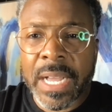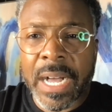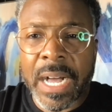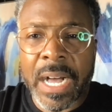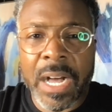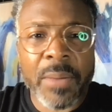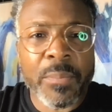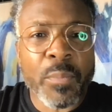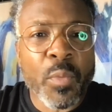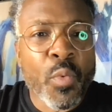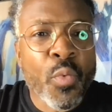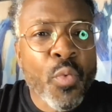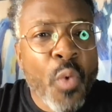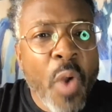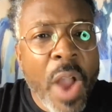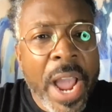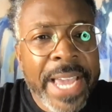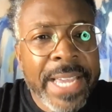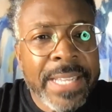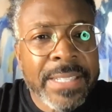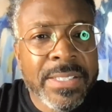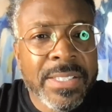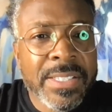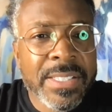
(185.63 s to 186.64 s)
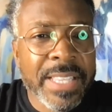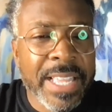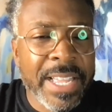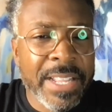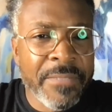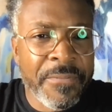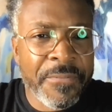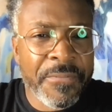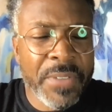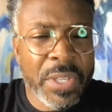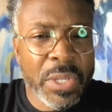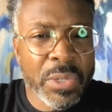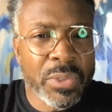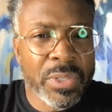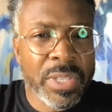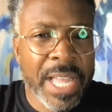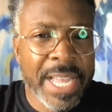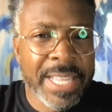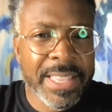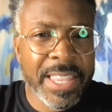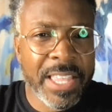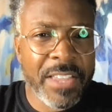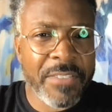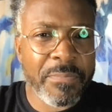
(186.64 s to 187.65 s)
rights that feel
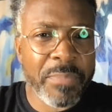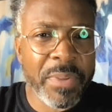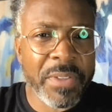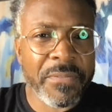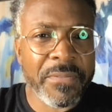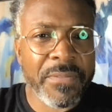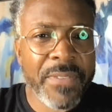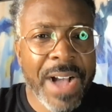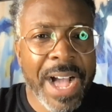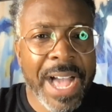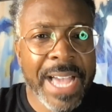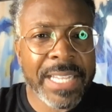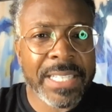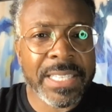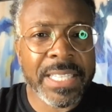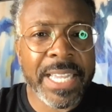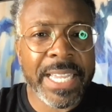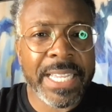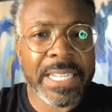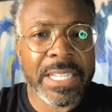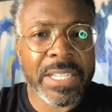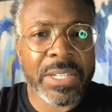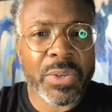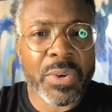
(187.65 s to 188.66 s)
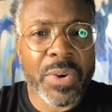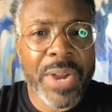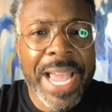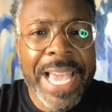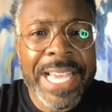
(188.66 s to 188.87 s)
like they've been violated or